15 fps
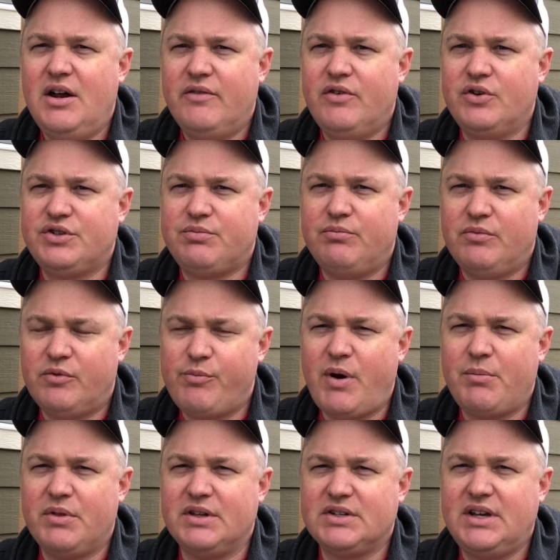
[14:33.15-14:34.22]
First,
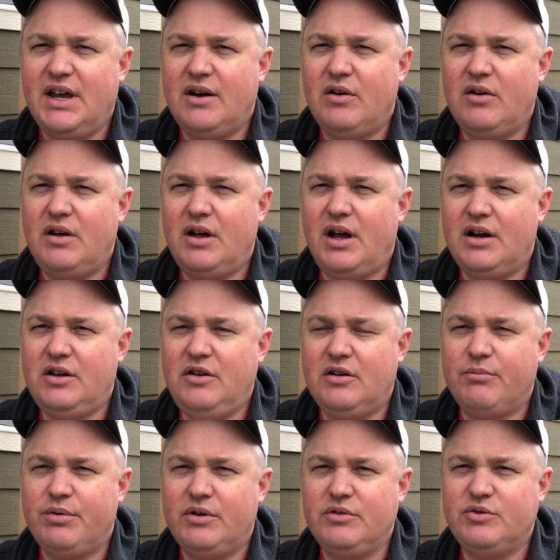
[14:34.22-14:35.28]
remember this kit, you
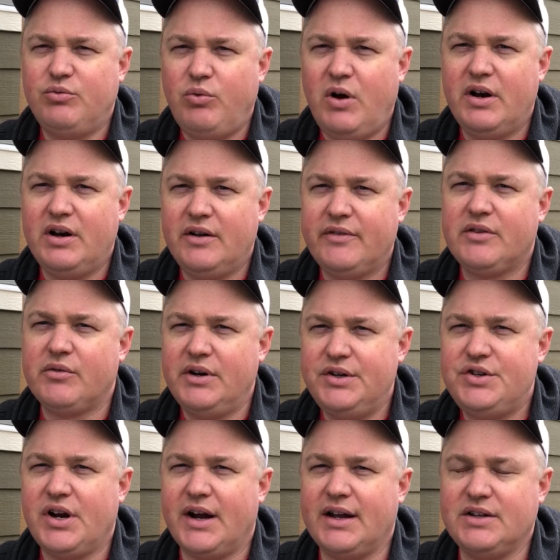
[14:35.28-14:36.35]
can produce 1 of 3
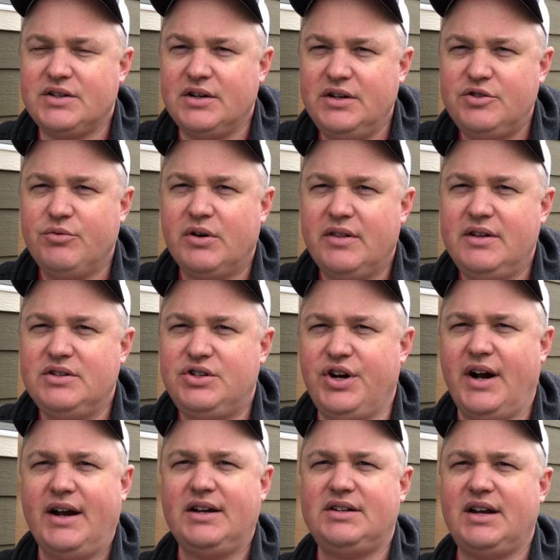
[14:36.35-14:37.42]
giants, and each one of these
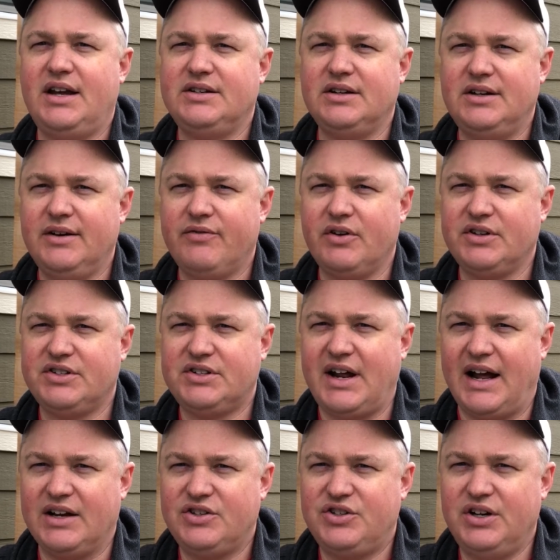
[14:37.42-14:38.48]
giants has a different
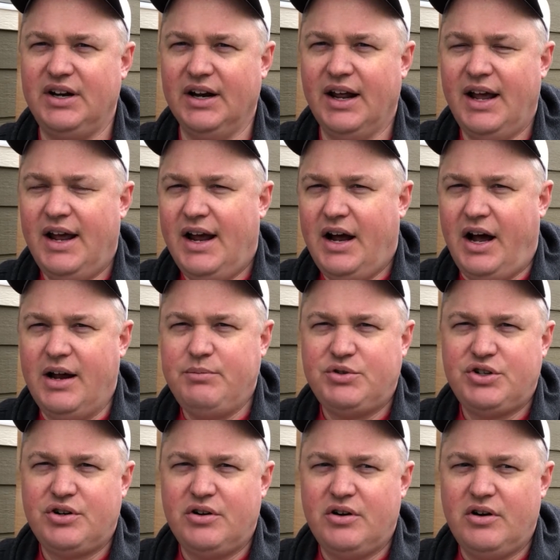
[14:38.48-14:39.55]
stat sheet. I'm
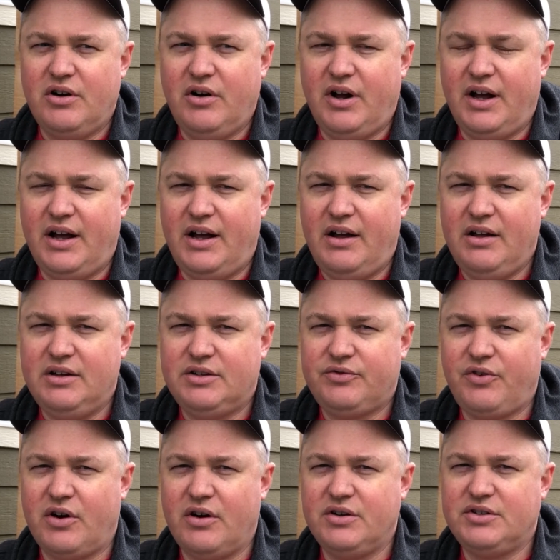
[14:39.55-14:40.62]
sure as
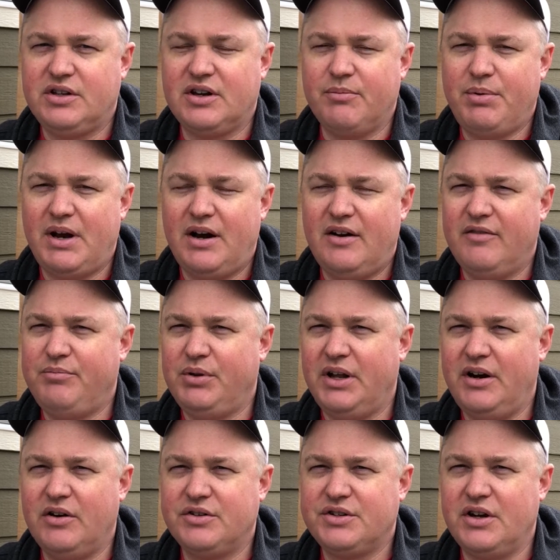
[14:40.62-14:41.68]
far as the competitive
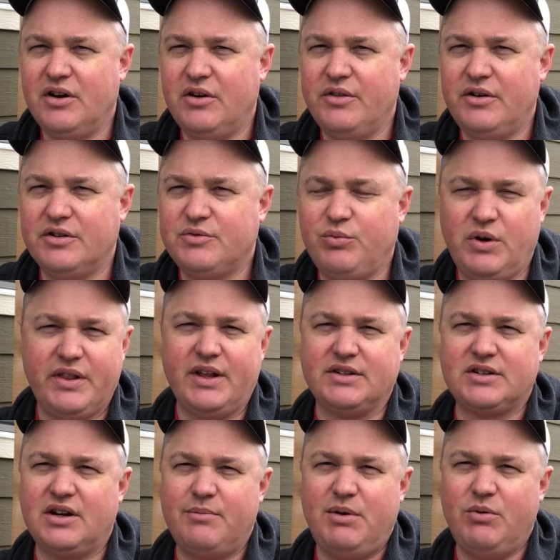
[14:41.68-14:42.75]
players go, there's one that's
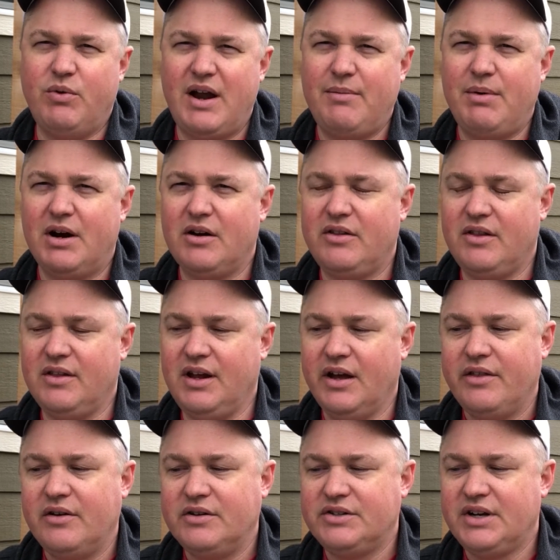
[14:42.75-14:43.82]
going to be way better than the
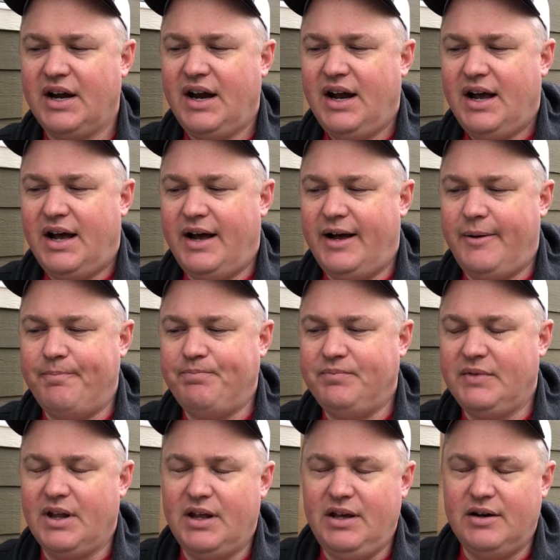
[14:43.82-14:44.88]
others.
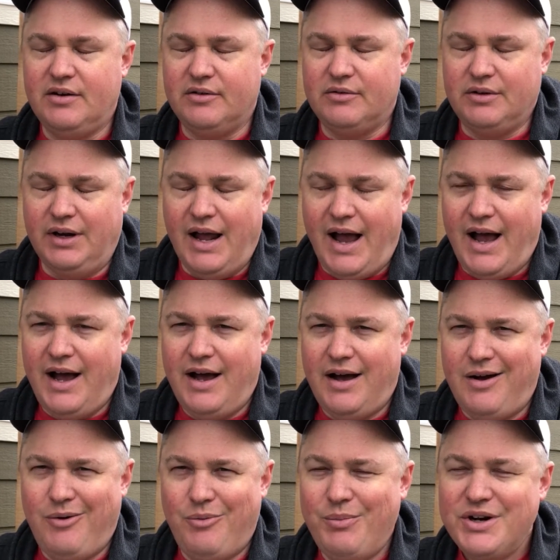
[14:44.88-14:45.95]

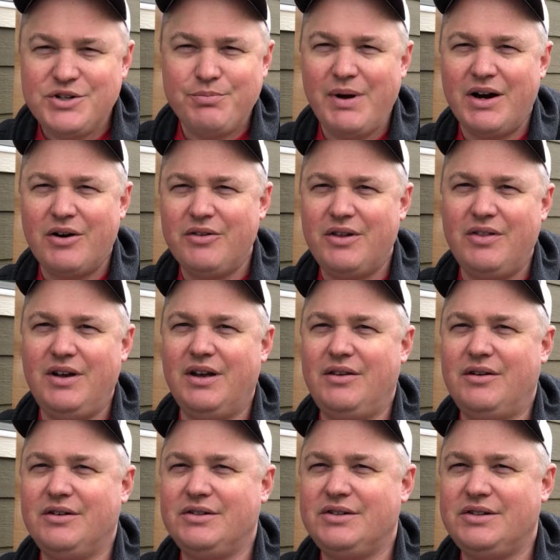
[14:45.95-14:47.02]
How much better than the
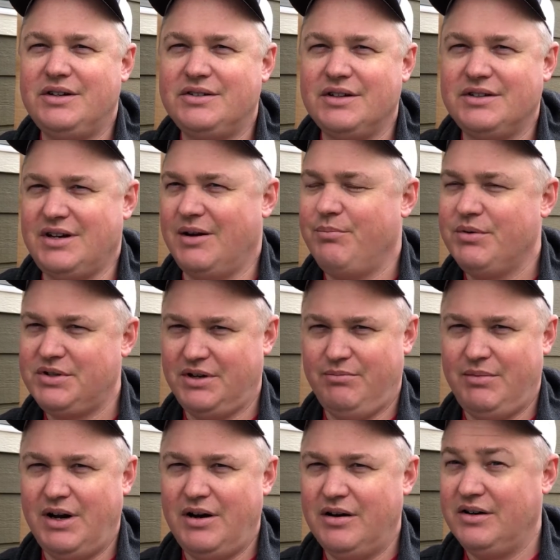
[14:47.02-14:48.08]
others? Is it 10%
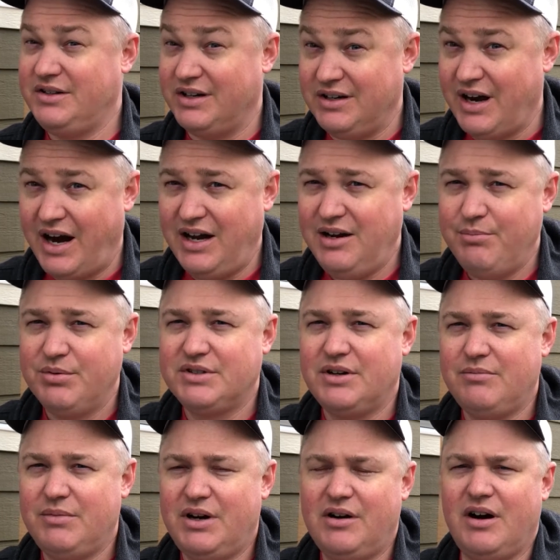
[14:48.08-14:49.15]
better? Is it
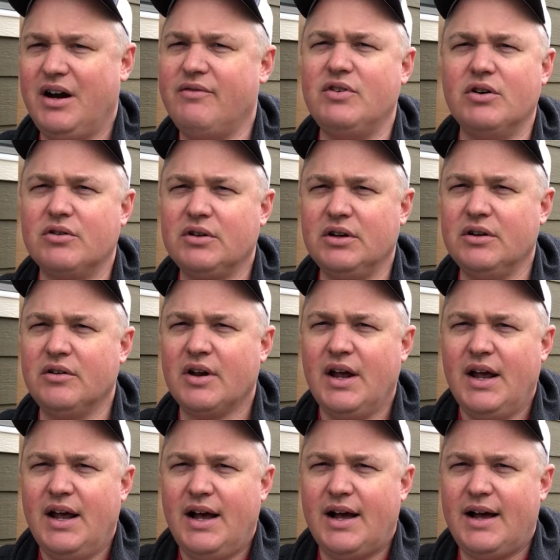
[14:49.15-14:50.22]
90% better? I have no clue.
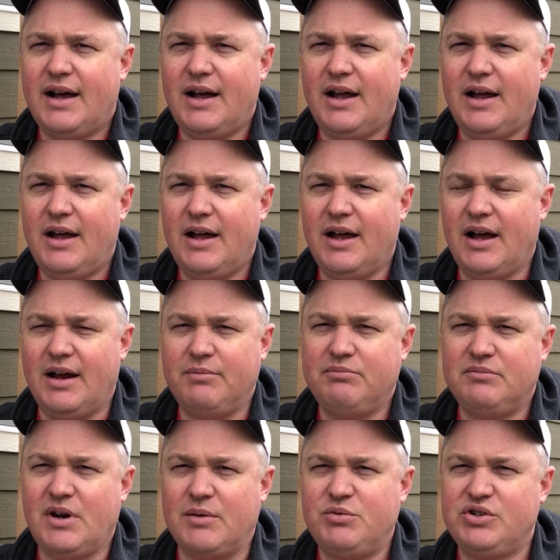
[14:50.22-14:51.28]

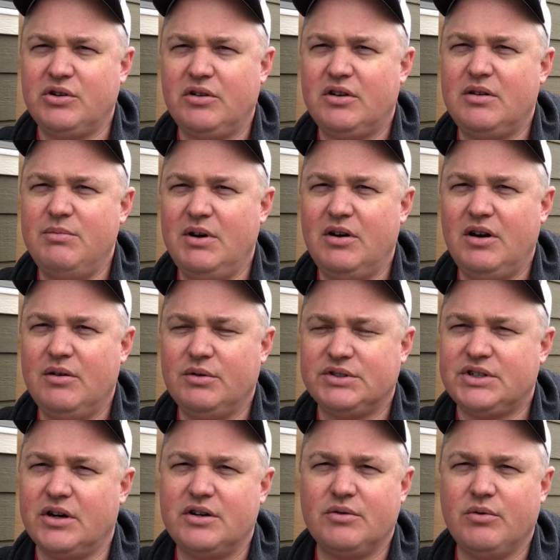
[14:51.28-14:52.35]
I'm sure the community will
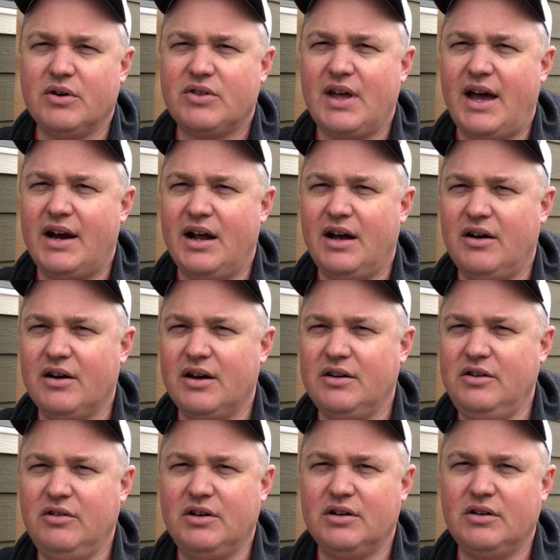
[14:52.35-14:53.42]
start to work that out,
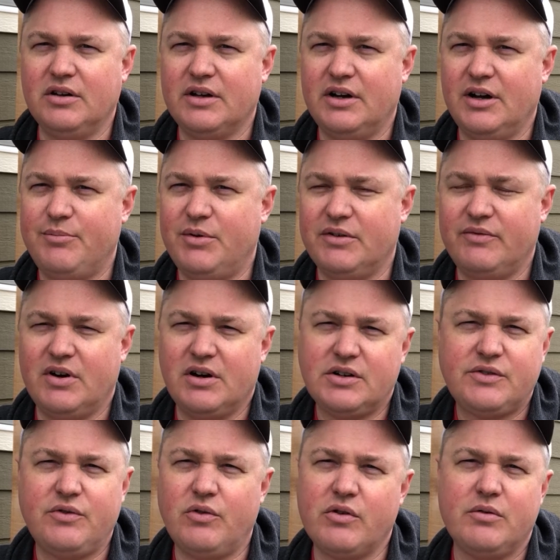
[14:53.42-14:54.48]
and you can look it up on
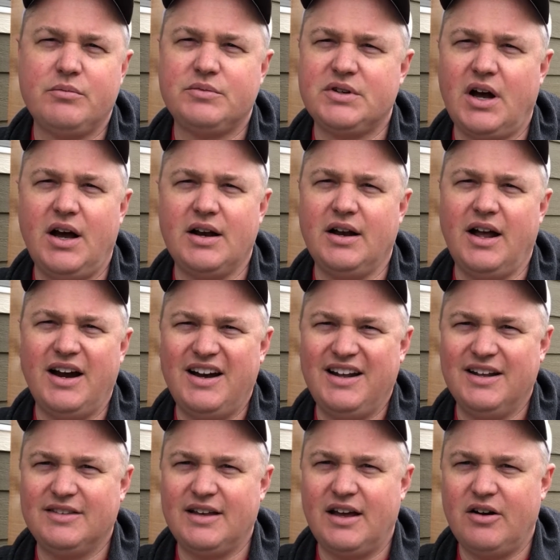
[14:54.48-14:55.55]
various forums online and
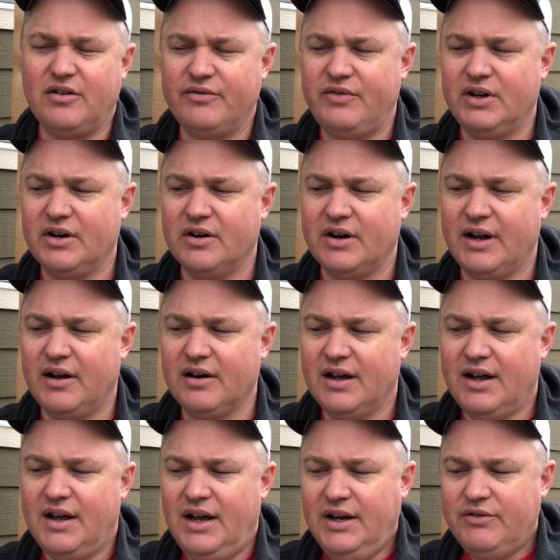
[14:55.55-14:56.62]
get that all figured out.
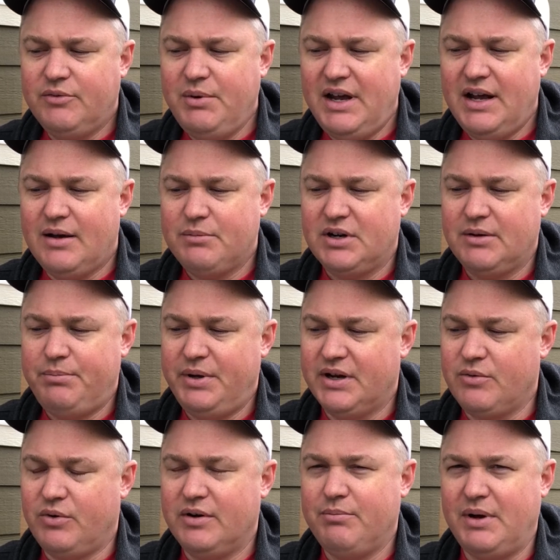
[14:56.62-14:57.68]
For me, I'm going to pick
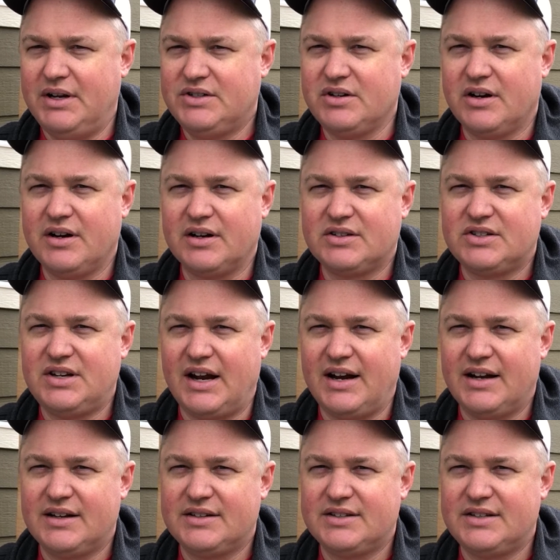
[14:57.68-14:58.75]
one based on
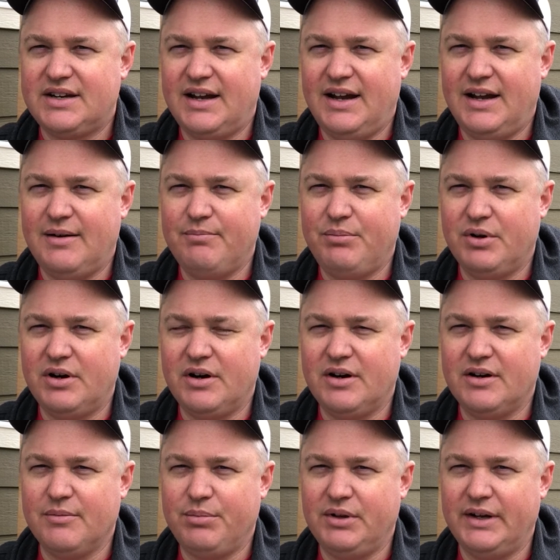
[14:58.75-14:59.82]
aesthetics and put it
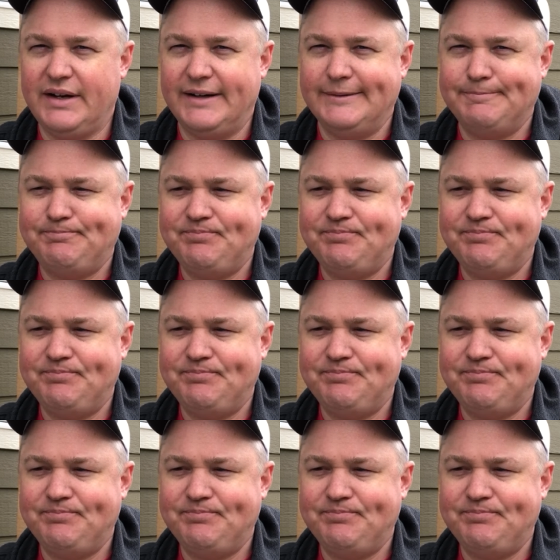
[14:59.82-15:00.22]
into play.